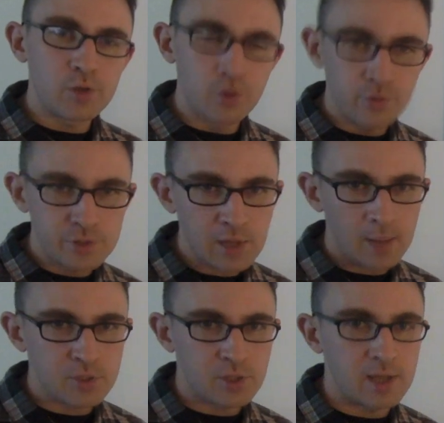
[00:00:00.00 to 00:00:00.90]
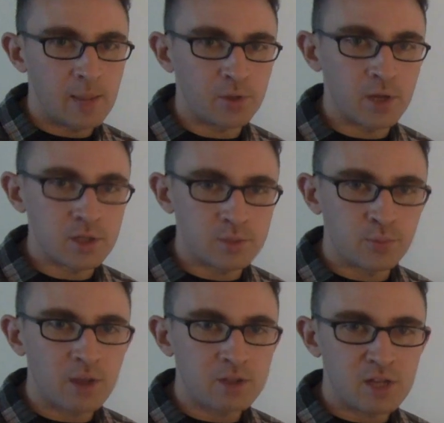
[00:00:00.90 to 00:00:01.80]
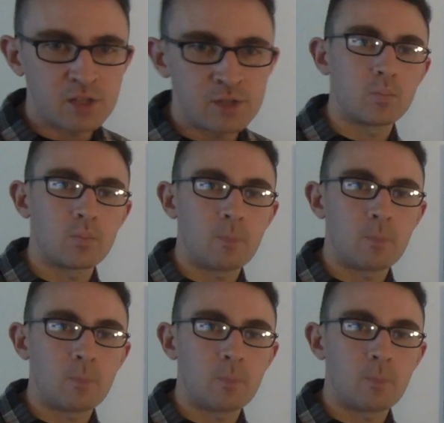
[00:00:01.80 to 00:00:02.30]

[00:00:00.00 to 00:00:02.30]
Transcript: two steps to the application process.